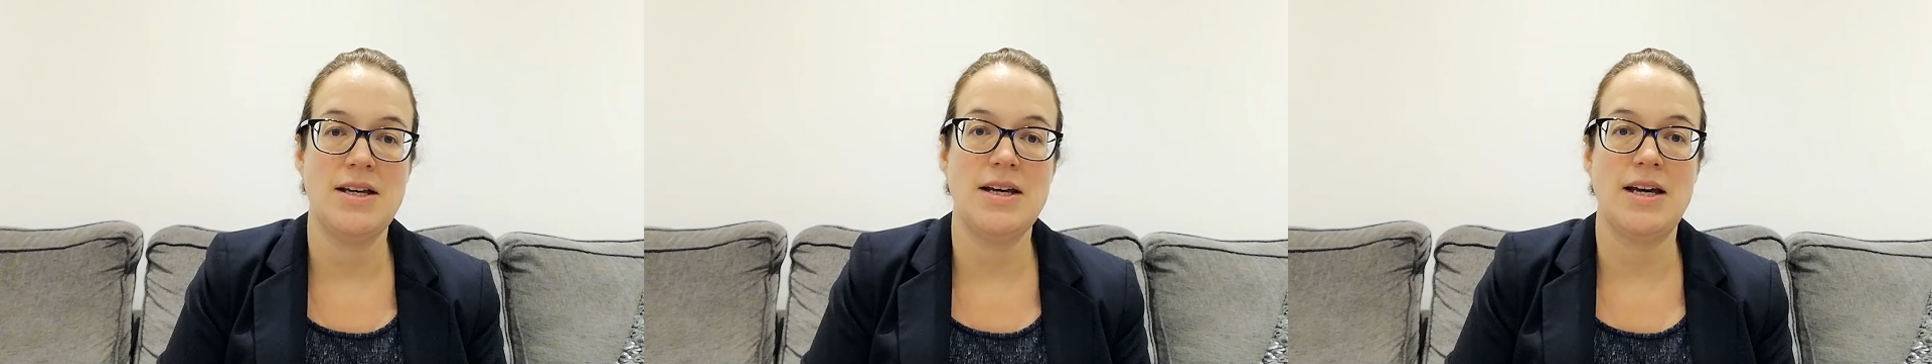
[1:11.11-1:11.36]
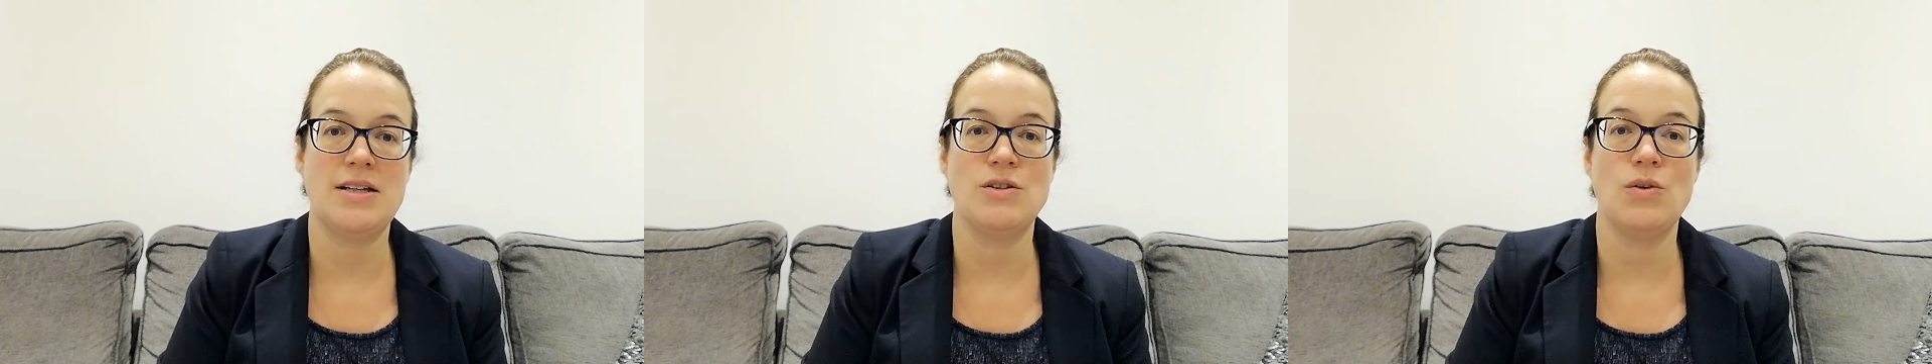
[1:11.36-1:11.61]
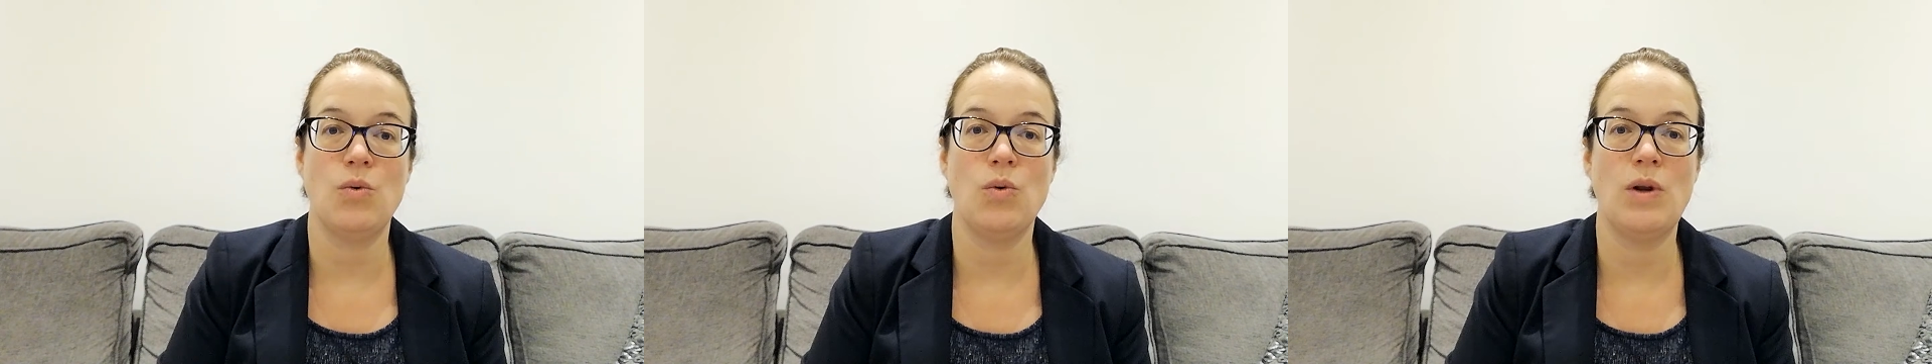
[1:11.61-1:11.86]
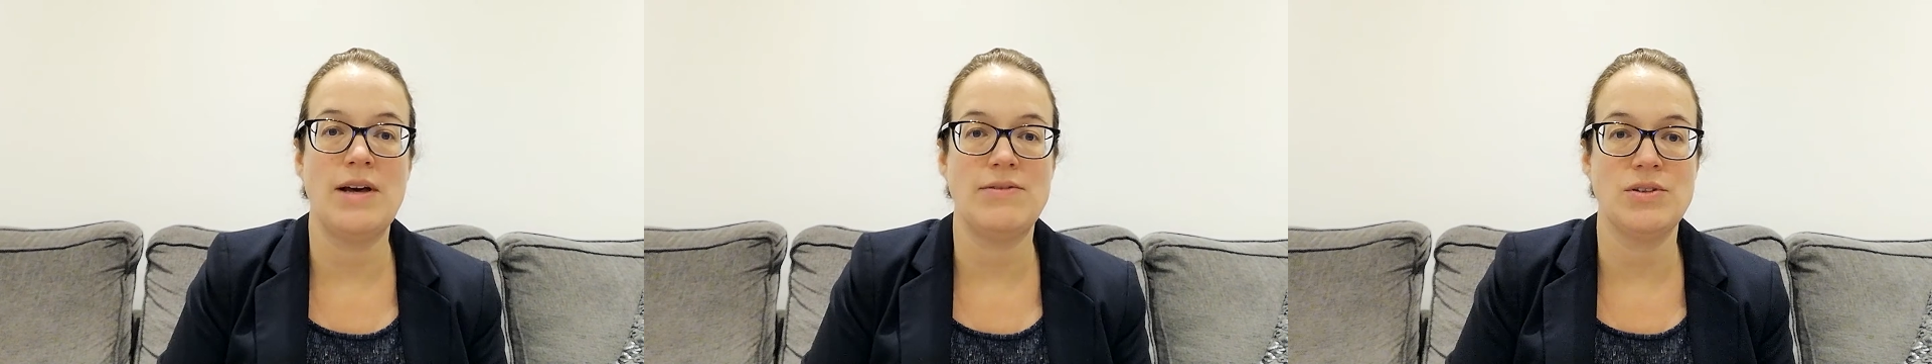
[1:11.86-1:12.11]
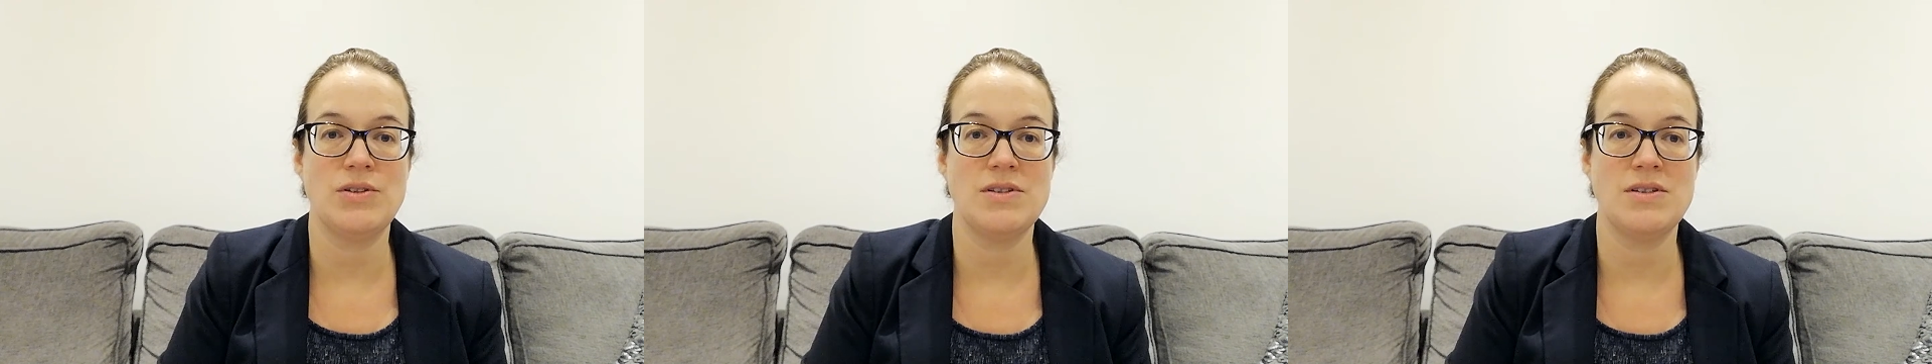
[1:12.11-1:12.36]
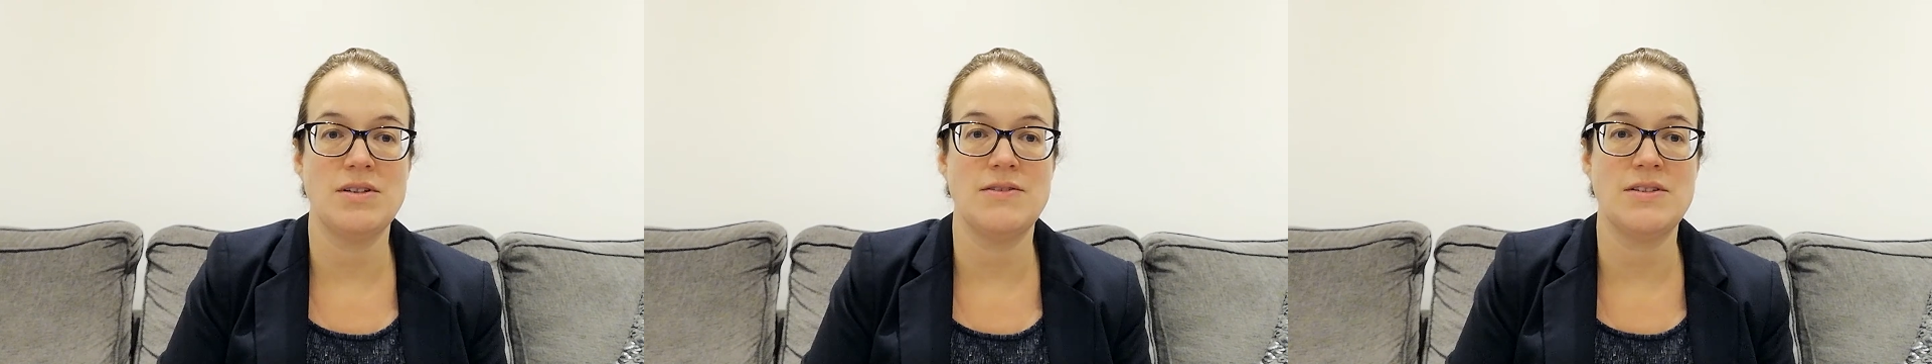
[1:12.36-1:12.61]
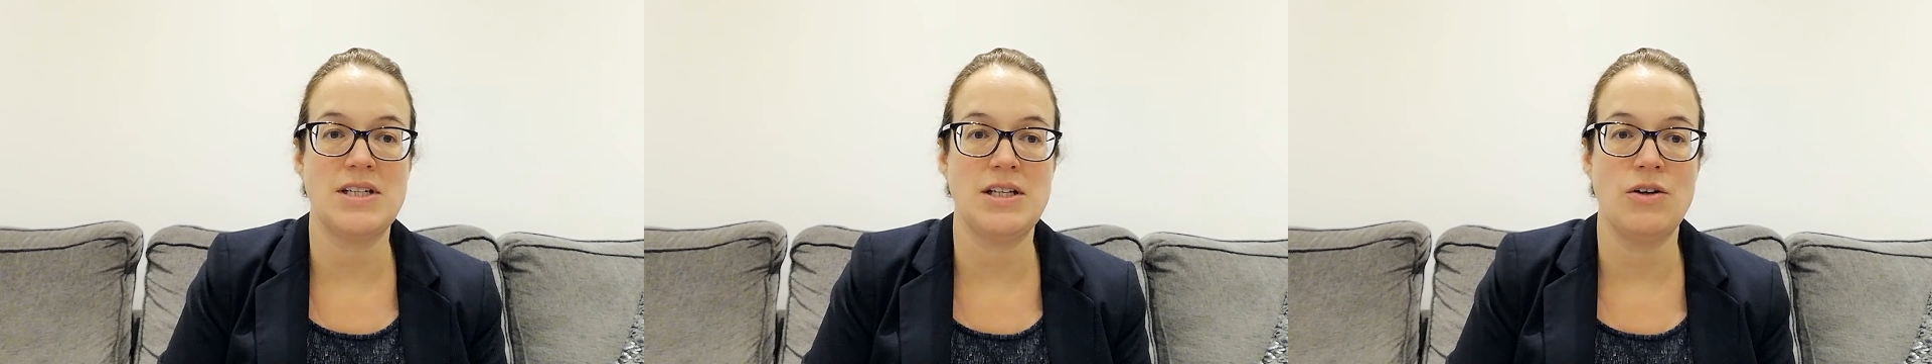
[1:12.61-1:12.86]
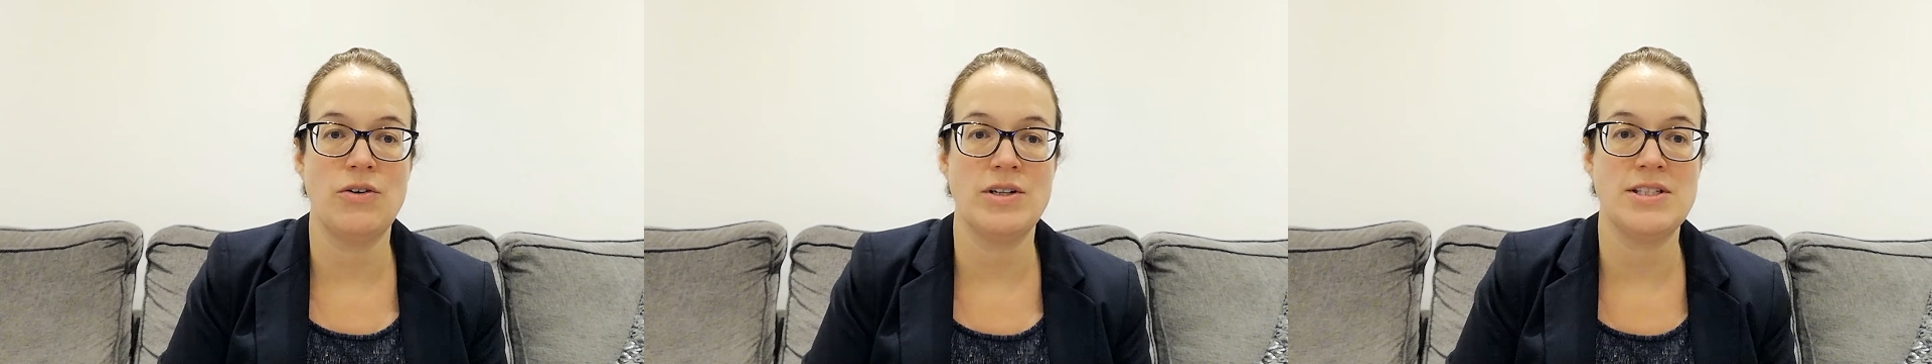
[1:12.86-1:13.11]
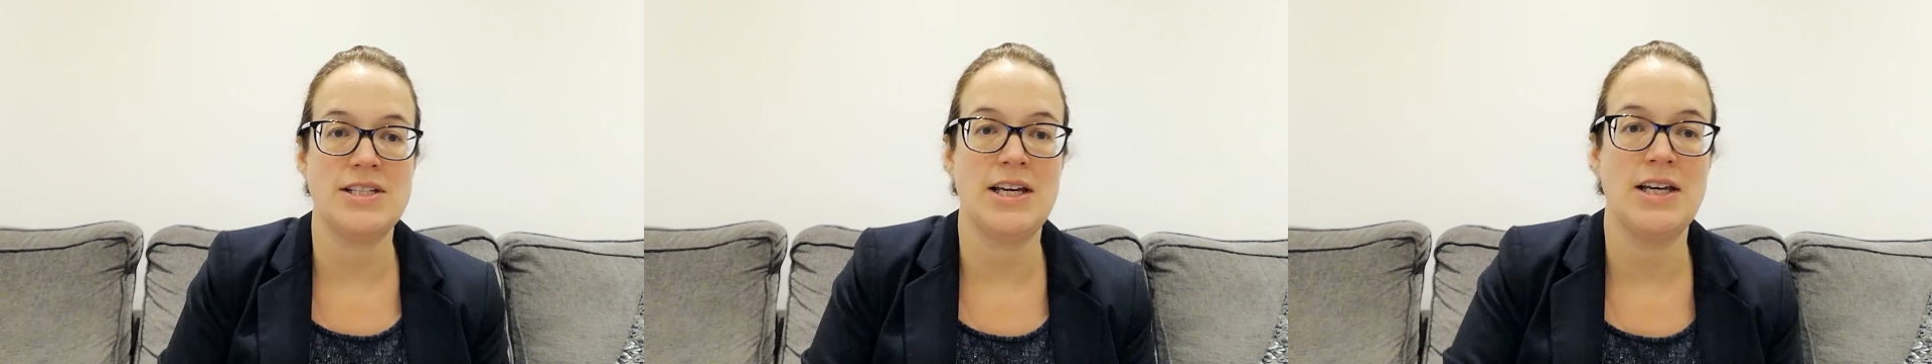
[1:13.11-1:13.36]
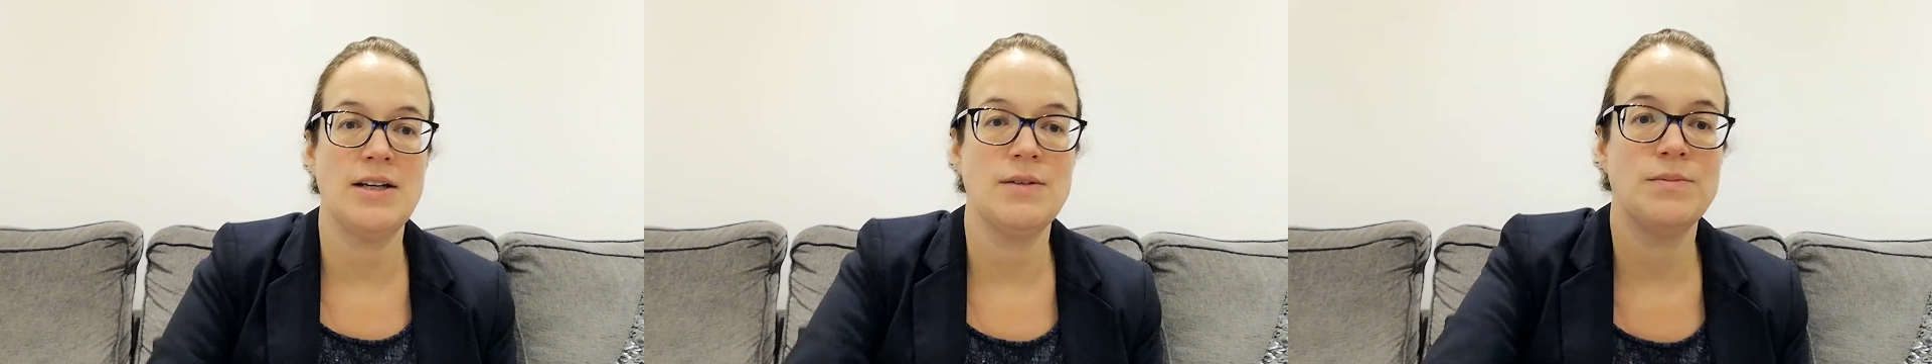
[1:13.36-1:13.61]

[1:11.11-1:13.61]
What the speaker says: and at all levels of seniority.